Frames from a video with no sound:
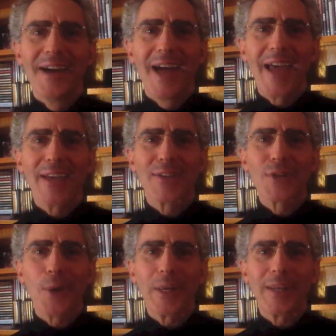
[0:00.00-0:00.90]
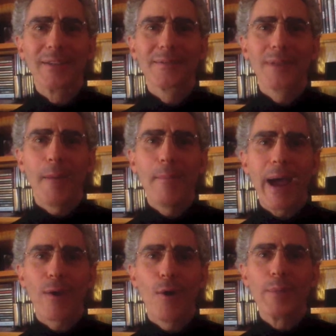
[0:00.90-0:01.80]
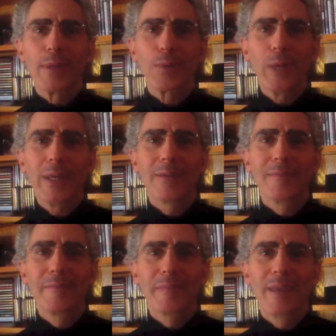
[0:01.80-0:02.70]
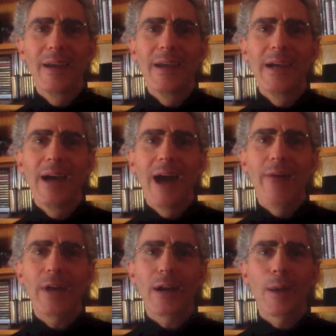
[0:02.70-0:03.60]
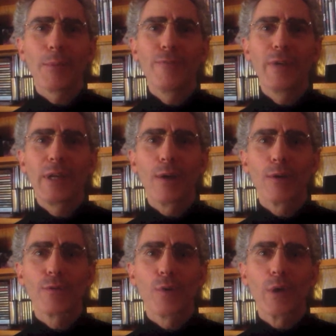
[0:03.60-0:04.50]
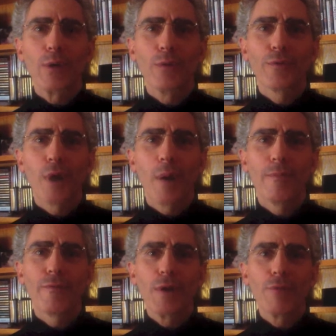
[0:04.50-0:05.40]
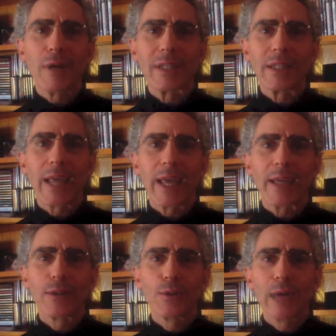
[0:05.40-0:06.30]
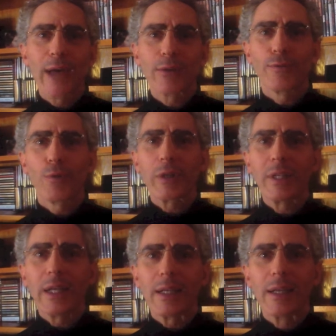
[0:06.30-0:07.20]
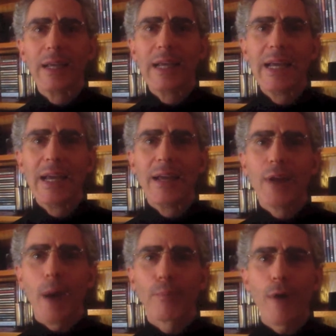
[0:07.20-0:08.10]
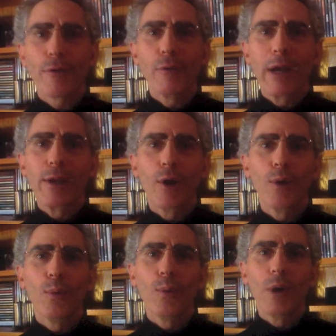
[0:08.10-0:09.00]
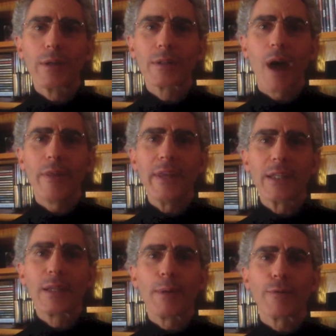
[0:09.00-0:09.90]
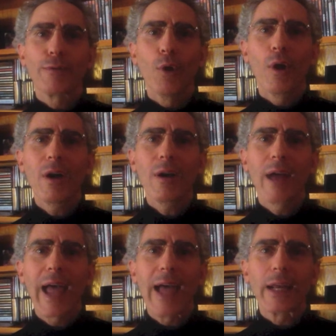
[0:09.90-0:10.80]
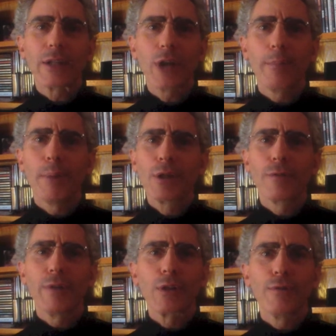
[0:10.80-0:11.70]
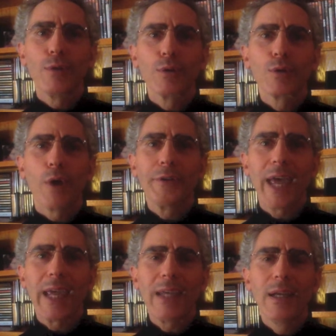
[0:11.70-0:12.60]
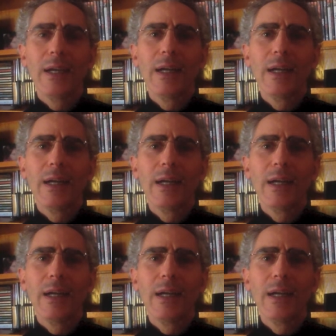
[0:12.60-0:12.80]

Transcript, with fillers: Hey, it's Tony. I'm back home this week. I've got a couple of videos for you from Fundraising Day 2014. Nonprofit Radio was on the exhibit floor, and I shot a bunch of interviews all day.